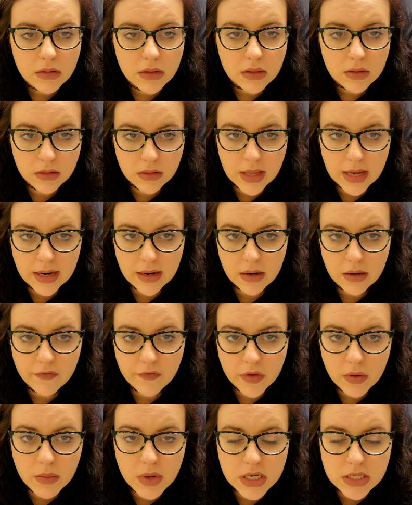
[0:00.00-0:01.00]
a
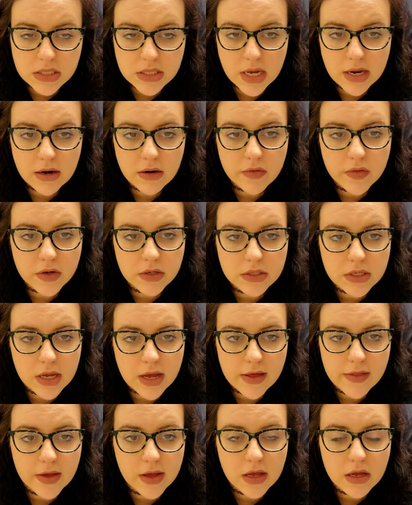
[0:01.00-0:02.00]
few minutes later, there's a guy
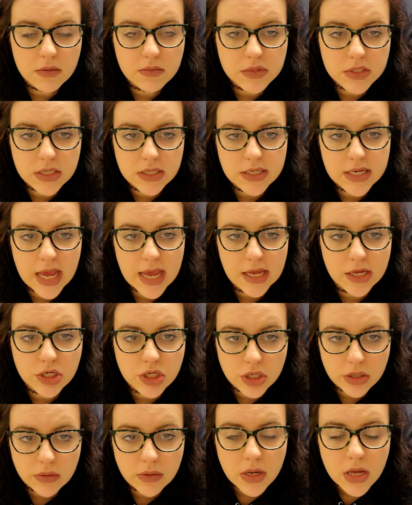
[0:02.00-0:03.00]
that comes and takes
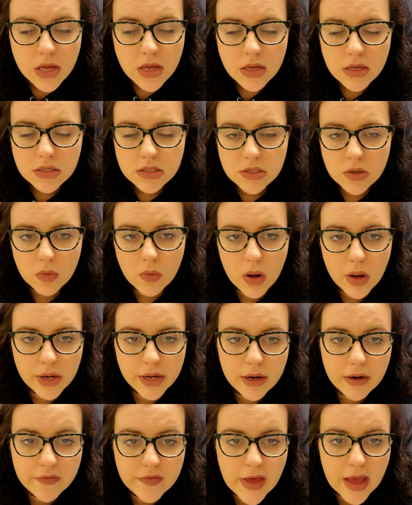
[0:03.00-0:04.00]
you. So while
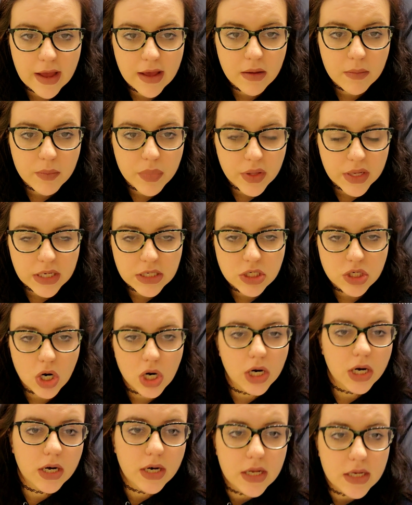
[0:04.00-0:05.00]
you're in that complete
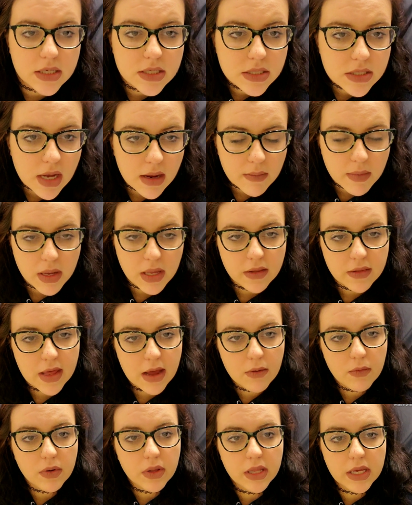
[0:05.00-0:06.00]
darkness, I mean,
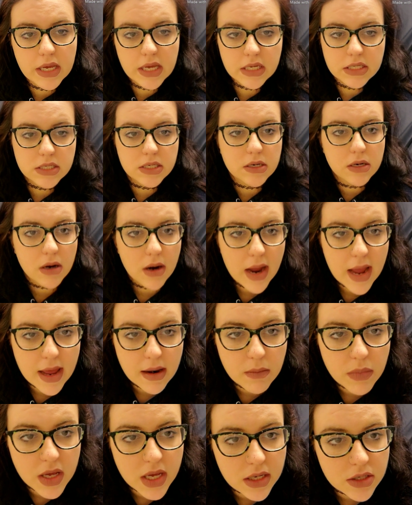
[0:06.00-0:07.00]
that really gets in your head
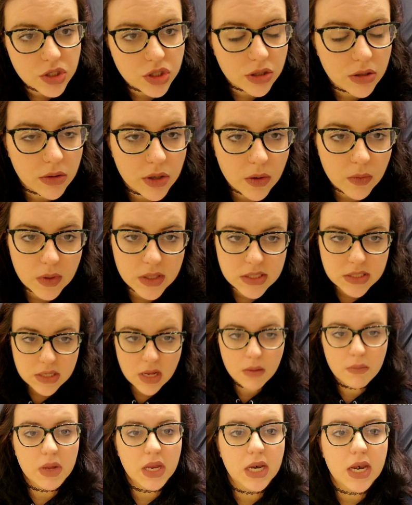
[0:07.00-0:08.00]
because you don't know what's
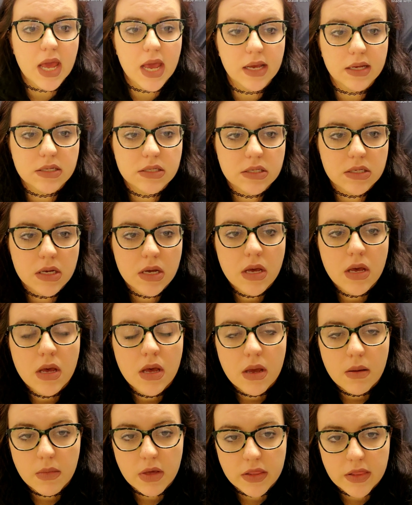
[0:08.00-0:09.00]
coming next.
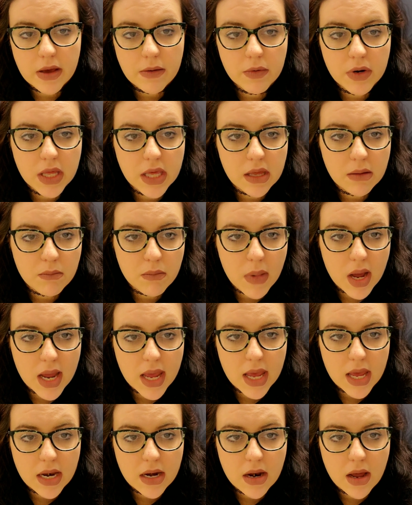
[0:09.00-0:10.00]
I mean, that would get in my
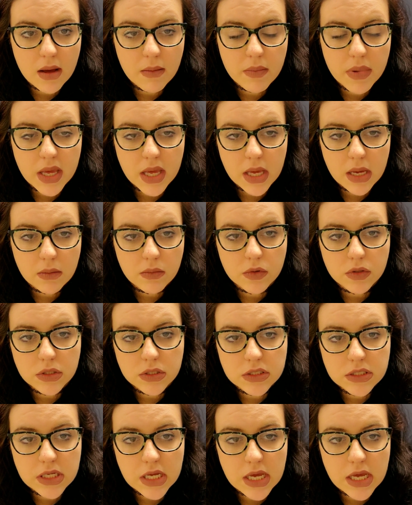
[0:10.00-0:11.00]
head, not being able to
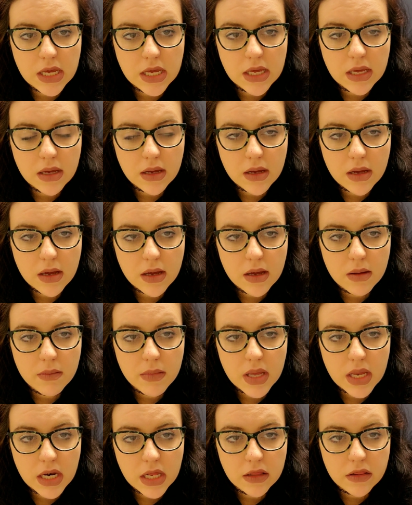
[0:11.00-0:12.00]
see
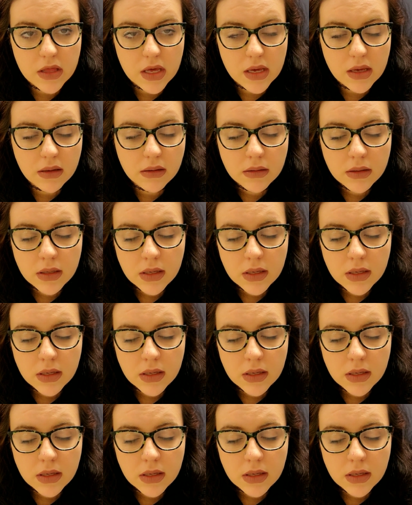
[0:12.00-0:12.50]
anything.